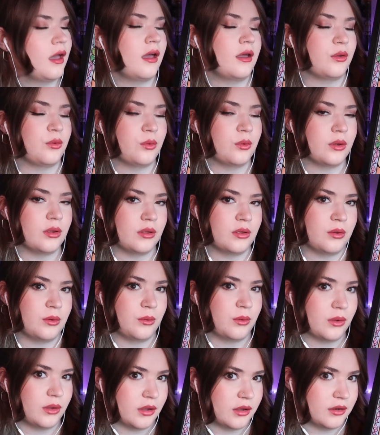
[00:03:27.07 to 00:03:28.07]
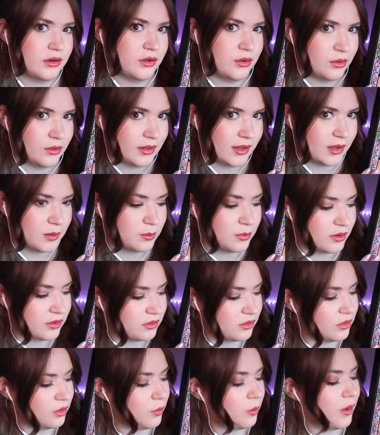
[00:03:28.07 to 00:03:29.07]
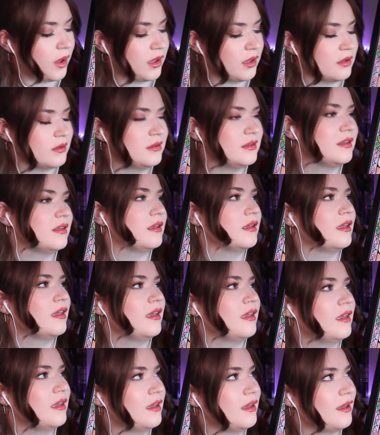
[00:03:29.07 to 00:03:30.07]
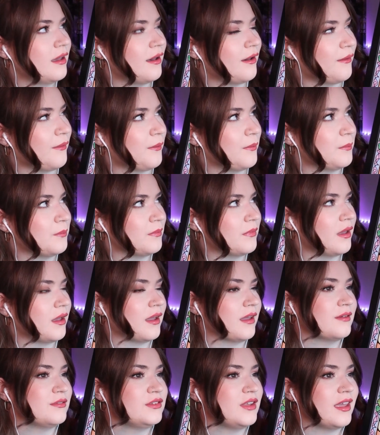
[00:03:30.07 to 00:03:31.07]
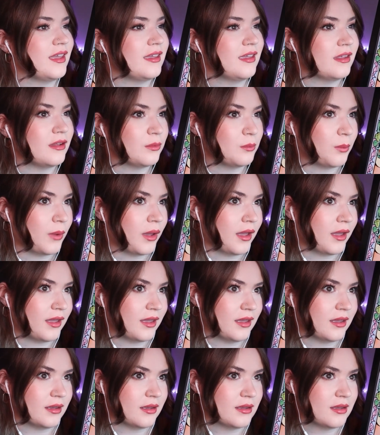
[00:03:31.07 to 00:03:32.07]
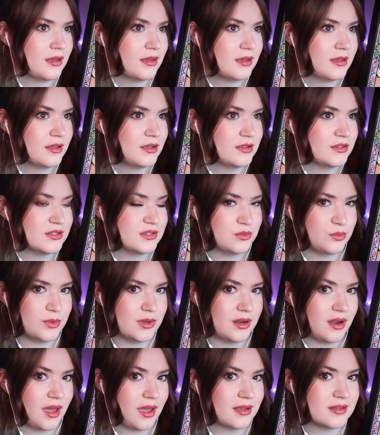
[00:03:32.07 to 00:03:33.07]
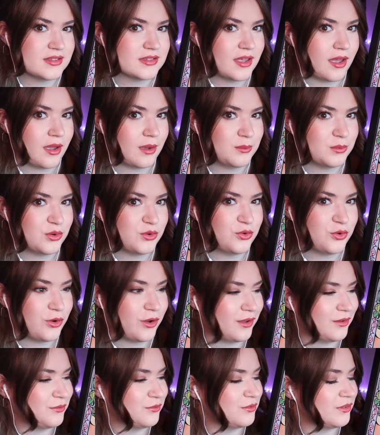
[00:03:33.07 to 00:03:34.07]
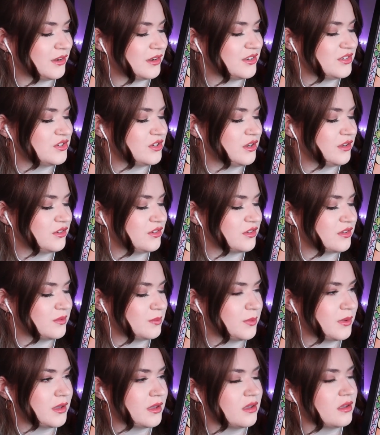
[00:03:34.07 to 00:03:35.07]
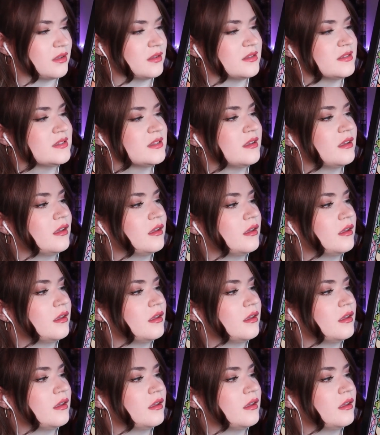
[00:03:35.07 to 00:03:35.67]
I really do like Breath of the Wild. I have taken my sweet ass time to try and finish it, just because